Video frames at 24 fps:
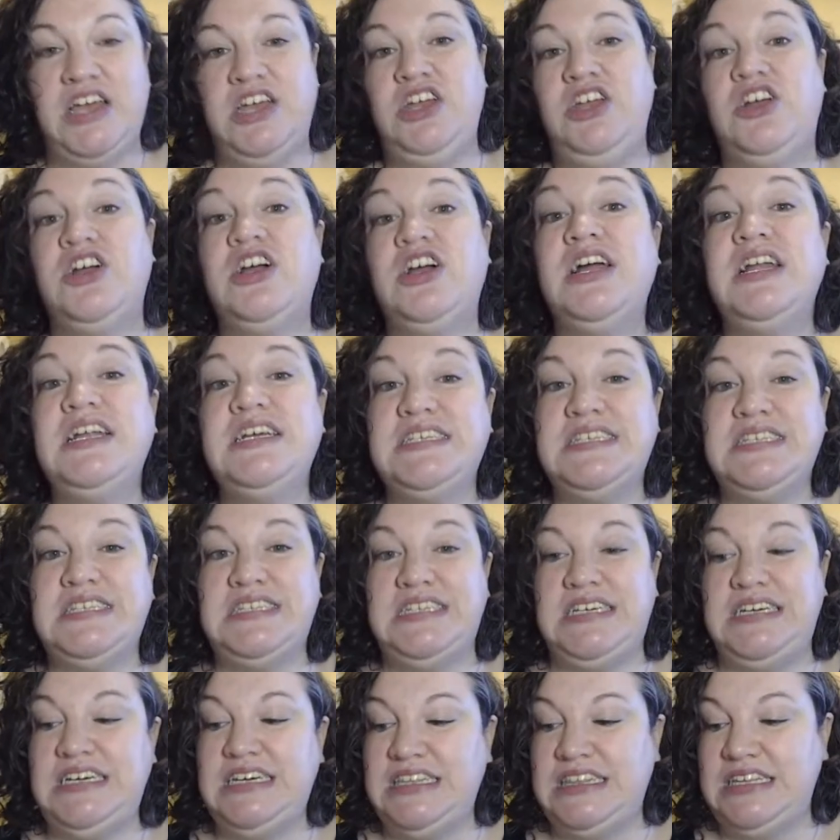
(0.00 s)
You're going to
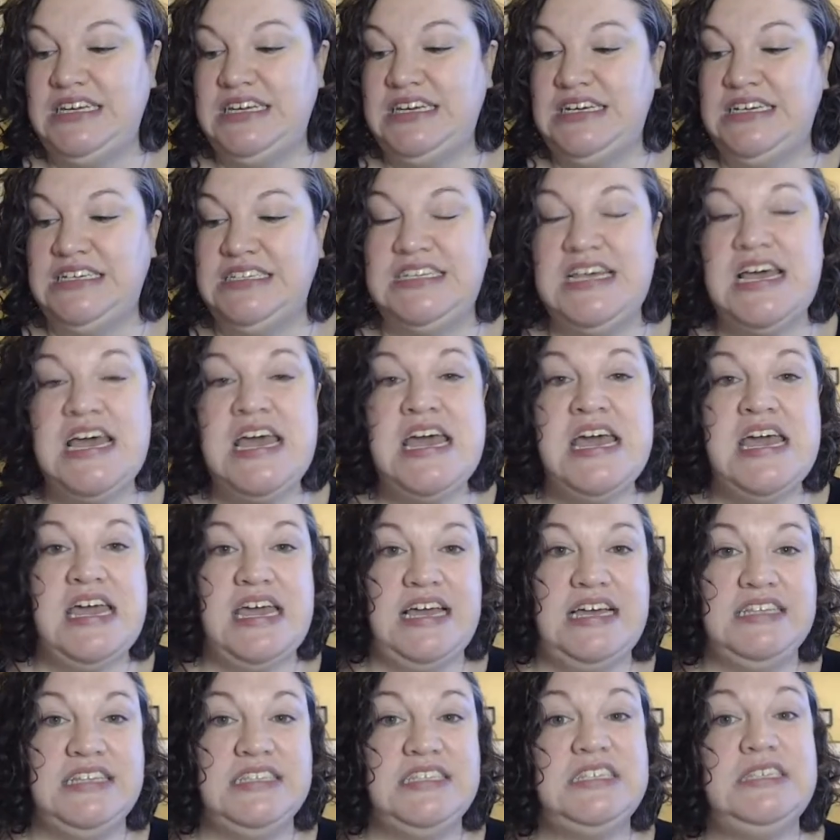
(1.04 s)
see these
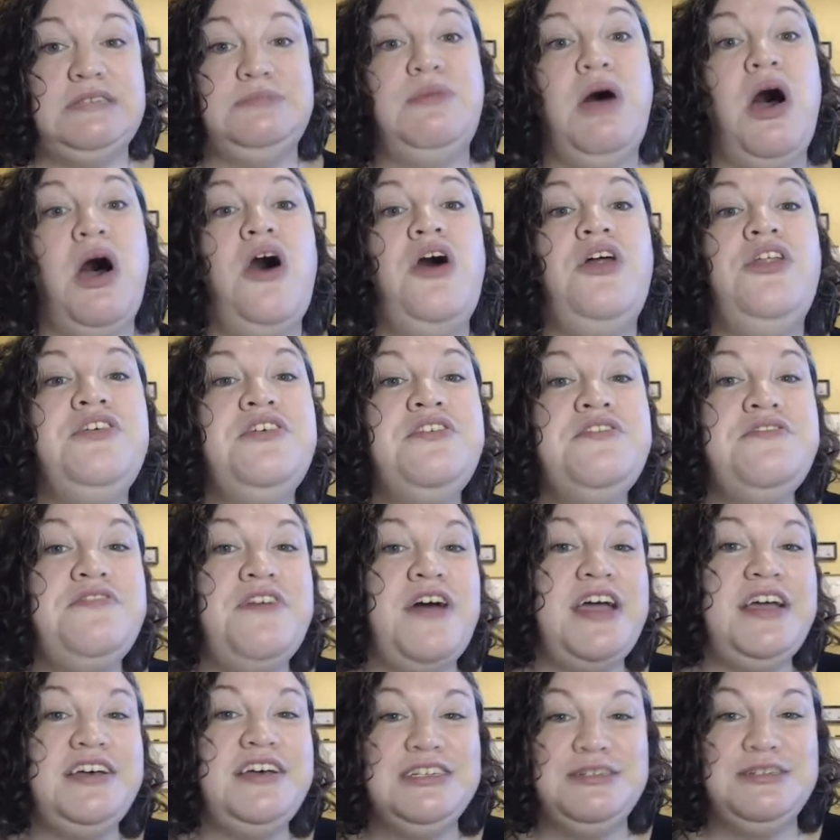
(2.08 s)
in smaller
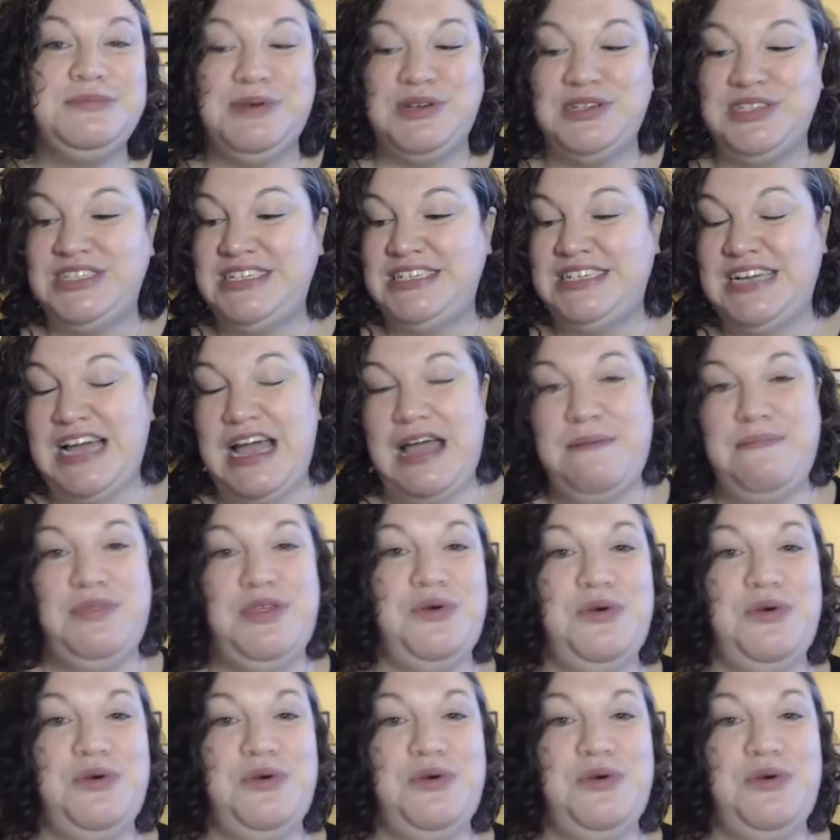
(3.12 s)
vials most of the time.